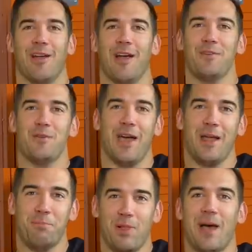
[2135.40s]
Have you
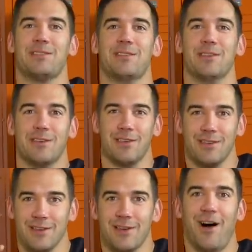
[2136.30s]
had plastic
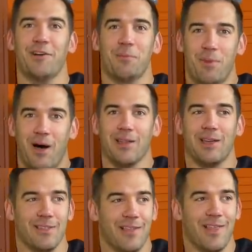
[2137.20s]
on your body
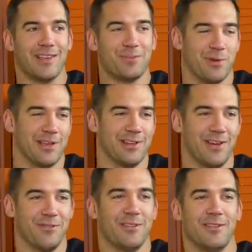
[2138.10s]
in the last week? No.
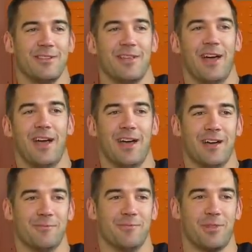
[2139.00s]

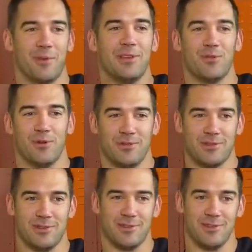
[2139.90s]
Um, three
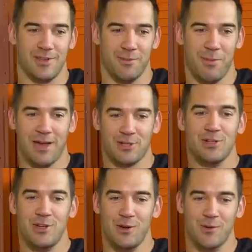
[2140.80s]
truths.
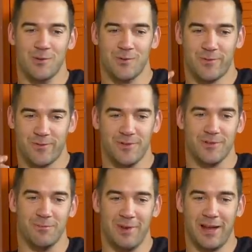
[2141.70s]
Imagine you've
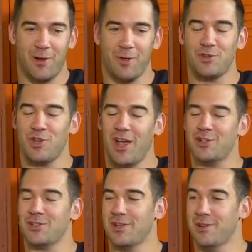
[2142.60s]
made all the changes and